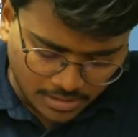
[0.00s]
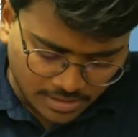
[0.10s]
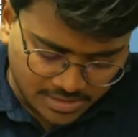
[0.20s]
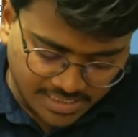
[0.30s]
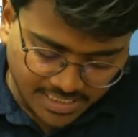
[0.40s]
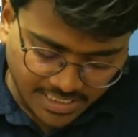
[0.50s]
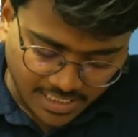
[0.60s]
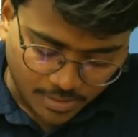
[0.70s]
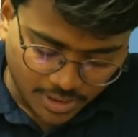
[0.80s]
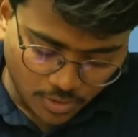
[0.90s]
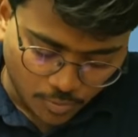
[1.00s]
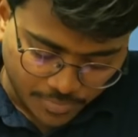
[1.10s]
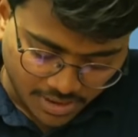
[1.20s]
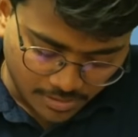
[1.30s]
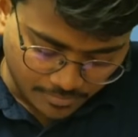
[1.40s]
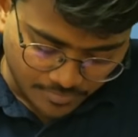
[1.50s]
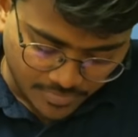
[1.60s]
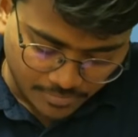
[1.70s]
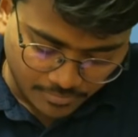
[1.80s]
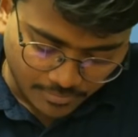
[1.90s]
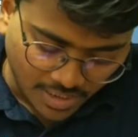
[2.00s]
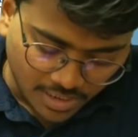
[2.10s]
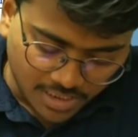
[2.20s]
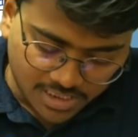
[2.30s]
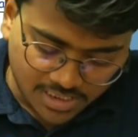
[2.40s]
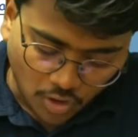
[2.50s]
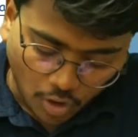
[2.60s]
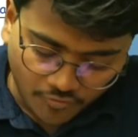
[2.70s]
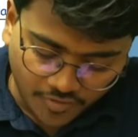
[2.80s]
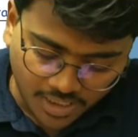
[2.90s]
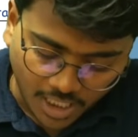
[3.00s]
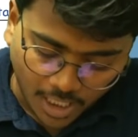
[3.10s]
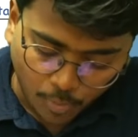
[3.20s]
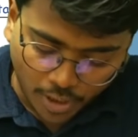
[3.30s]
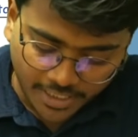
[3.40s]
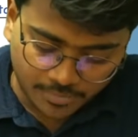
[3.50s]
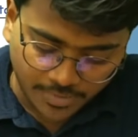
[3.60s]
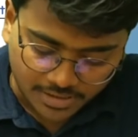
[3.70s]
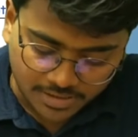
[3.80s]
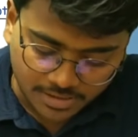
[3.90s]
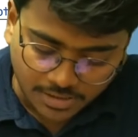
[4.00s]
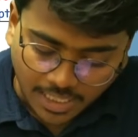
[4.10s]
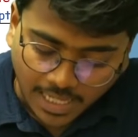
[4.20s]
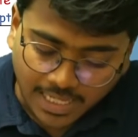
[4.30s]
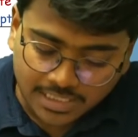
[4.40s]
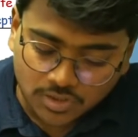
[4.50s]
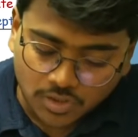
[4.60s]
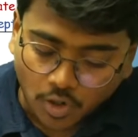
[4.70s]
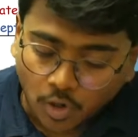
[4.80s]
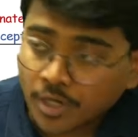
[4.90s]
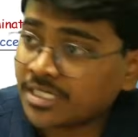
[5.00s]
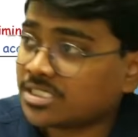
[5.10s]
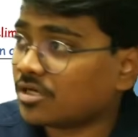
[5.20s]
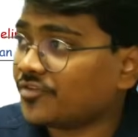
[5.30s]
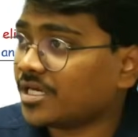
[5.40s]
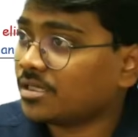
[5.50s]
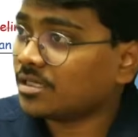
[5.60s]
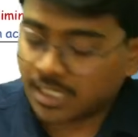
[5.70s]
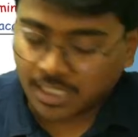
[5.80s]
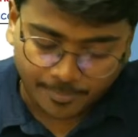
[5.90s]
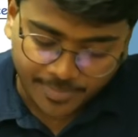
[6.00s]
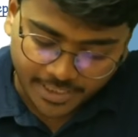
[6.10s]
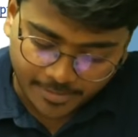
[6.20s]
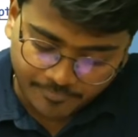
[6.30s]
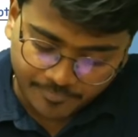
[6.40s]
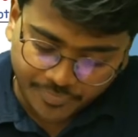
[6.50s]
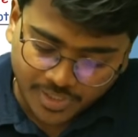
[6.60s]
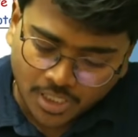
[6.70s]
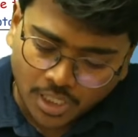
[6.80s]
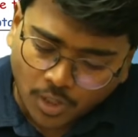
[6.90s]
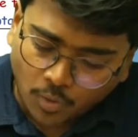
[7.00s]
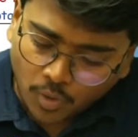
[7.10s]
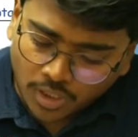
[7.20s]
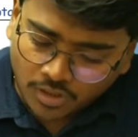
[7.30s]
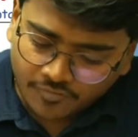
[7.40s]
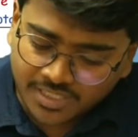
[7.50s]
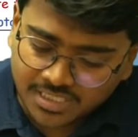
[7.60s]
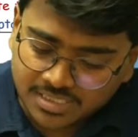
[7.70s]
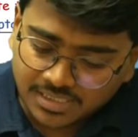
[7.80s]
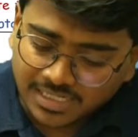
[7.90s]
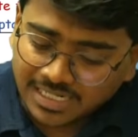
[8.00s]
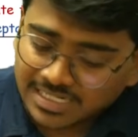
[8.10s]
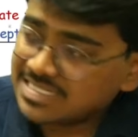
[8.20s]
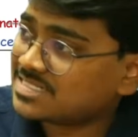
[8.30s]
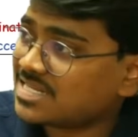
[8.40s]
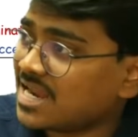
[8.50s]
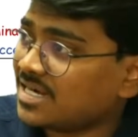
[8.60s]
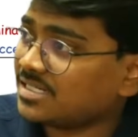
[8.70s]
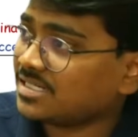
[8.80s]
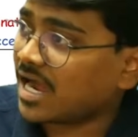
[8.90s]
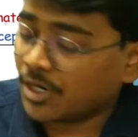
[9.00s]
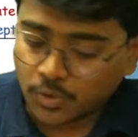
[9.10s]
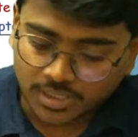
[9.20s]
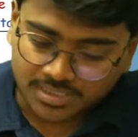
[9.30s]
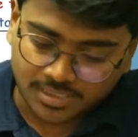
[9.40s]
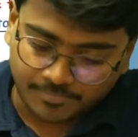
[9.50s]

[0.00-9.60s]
CA Raman Gupta is offered appointment as auditor of a company. One of his distant uncles